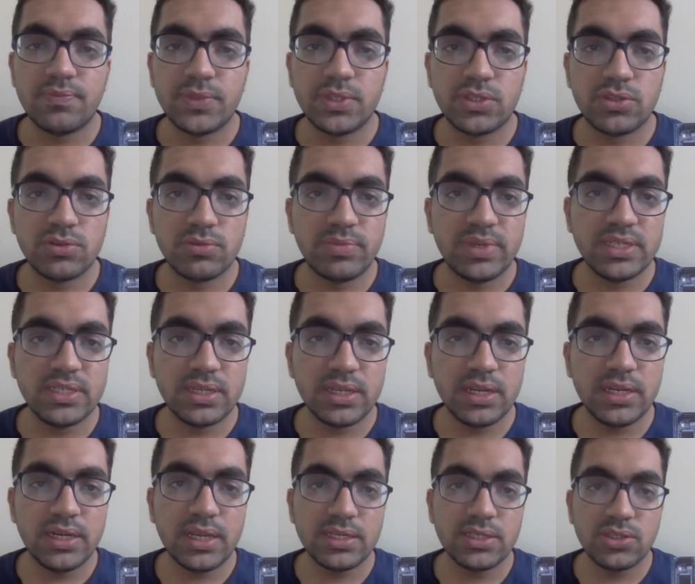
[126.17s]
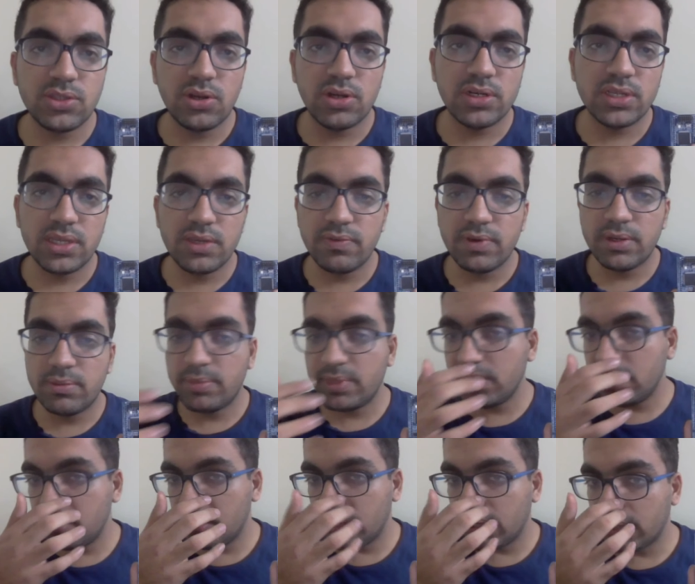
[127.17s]
So basically it has not given
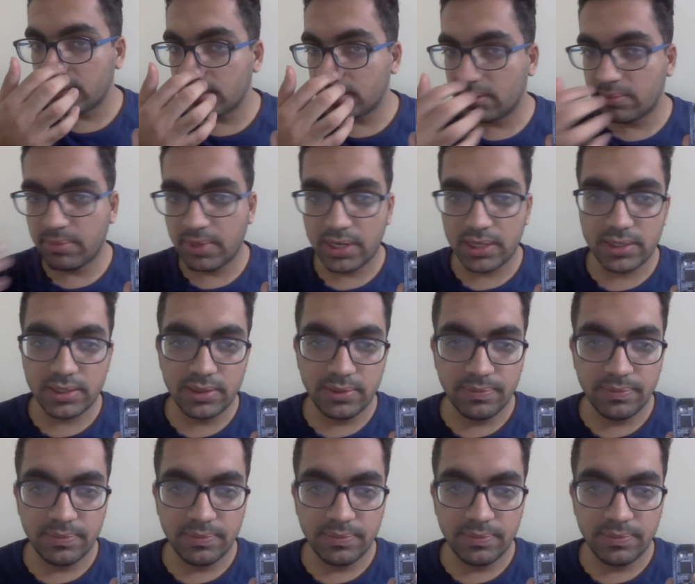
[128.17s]
me that command.